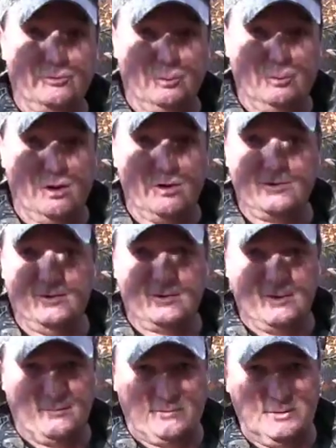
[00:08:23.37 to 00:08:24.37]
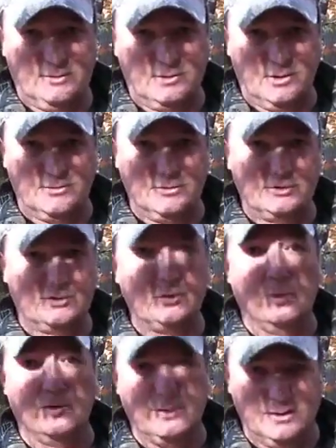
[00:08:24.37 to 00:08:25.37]
were washed in scent-free detergent,
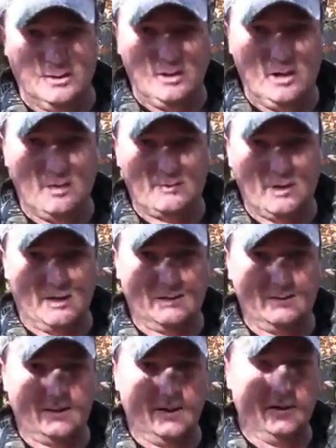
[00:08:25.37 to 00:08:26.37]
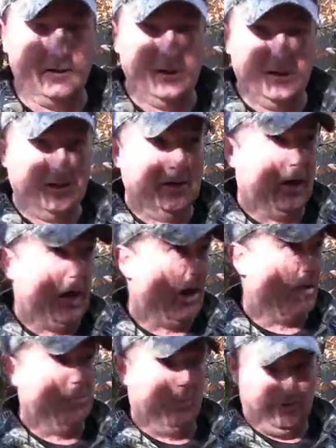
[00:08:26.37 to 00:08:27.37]
stored in an airtight container.
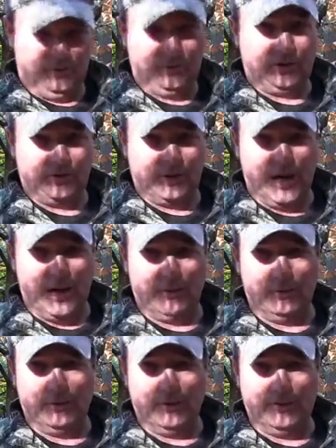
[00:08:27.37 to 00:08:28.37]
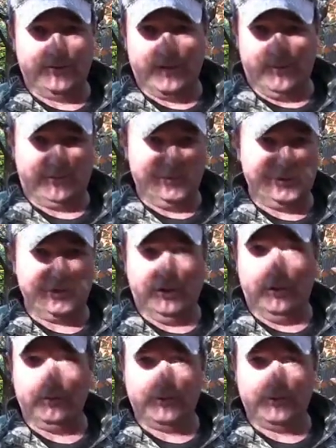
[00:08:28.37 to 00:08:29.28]
I took a shower with scent-free soap,